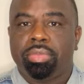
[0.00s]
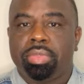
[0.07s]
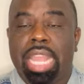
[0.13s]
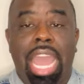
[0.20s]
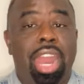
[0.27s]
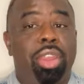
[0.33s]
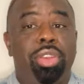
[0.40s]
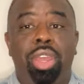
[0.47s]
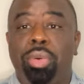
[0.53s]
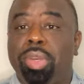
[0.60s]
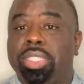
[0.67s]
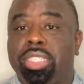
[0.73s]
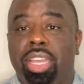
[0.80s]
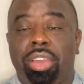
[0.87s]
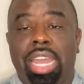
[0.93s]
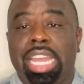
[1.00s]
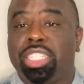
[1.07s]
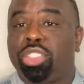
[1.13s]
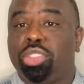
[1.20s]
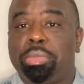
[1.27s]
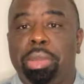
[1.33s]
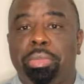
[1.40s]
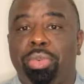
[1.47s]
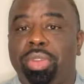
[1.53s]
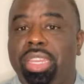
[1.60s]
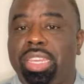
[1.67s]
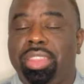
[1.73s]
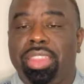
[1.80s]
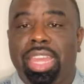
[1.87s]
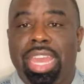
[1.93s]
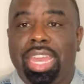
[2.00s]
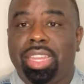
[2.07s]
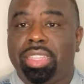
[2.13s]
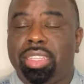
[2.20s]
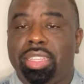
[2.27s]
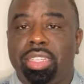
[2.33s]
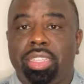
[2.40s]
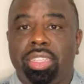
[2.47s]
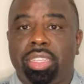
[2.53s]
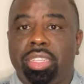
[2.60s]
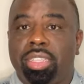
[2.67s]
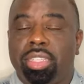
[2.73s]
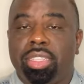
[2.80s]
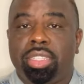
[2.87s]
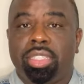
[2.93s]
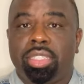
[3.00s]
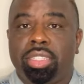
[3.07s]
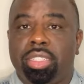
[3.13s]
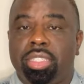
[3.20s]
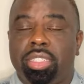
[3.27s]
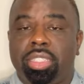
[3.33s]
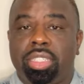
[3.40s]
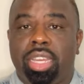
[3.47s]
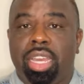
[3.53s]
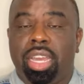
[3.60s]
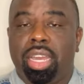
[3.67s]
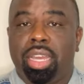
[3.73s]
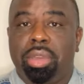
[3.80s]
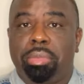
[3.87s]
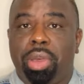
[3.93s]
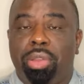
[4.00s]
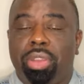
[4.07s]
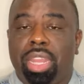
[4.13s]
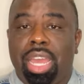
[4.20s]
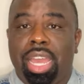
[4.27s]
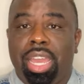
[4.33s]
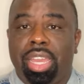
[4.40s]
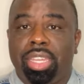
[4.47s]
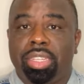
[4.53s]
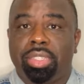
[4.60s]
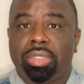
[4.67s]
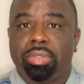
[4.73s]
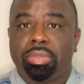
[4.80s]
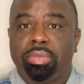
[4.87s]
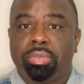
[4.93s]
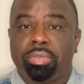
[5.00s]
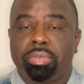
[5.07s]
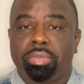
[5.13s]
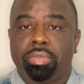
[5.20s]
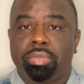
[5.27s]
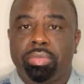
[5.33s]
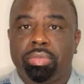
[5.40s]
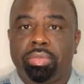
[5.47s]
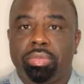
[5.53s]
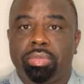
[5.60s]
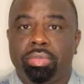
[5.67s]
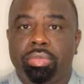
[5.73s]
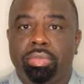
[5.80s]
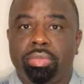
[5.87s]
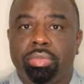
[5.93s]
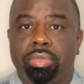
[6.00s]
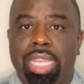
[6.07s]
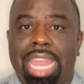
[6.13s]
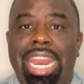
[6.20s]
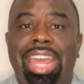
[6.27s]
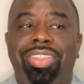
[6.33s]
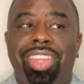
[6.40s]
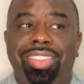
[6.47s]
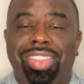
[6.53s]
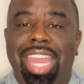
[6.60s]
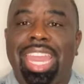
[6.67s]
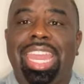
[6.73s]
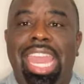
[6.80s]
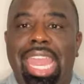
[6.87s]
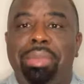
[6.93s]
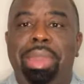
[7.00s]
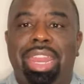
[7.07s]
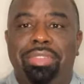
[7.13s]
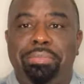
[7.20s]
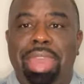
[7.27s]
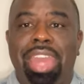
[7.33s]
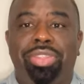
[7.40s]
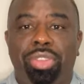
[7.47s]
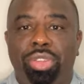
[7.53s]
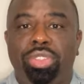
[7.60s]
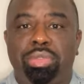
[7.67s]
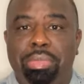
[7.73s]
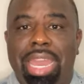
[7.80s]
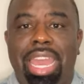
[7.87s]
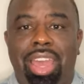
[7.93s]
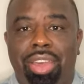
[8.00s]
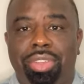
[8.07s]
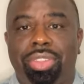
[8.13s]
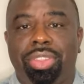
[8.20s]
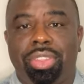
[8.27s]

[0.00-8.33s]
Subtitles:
I don't know what song. I just remember reading that online. And I think that came out of Matthew's mouth.